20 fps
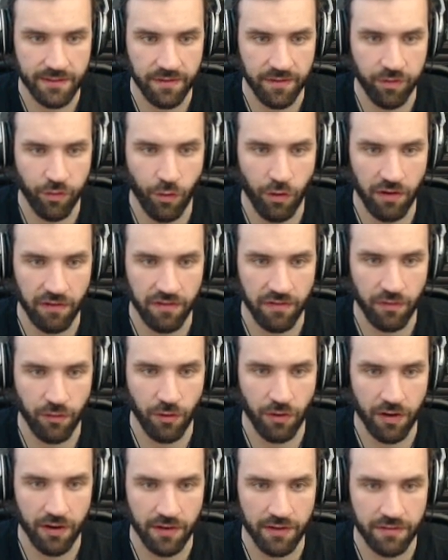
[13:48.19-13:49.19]

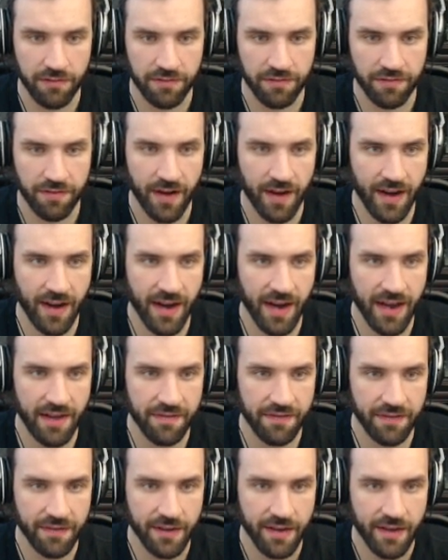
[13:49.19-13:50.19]

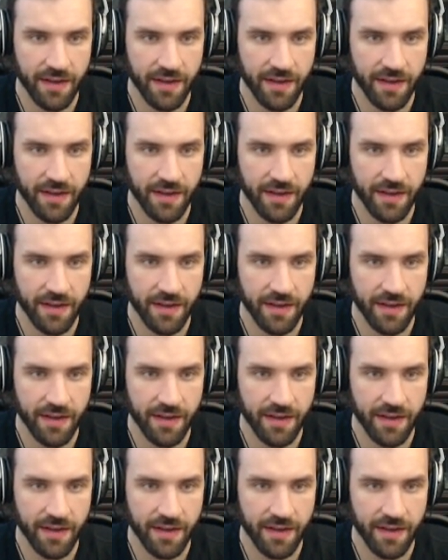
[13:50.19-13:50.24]
445,